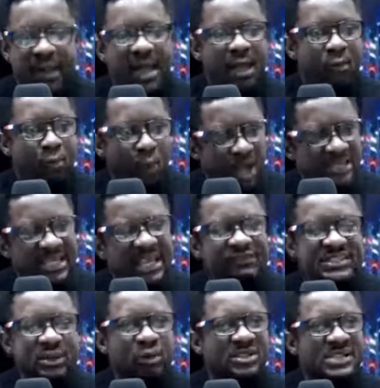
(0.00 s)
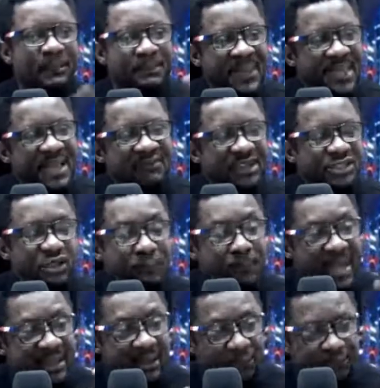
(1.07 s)
What if she was a bigger version of Michael
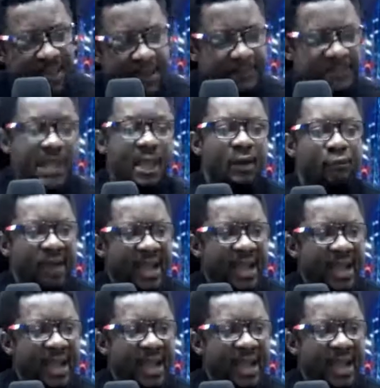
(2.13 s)
Phelps, right?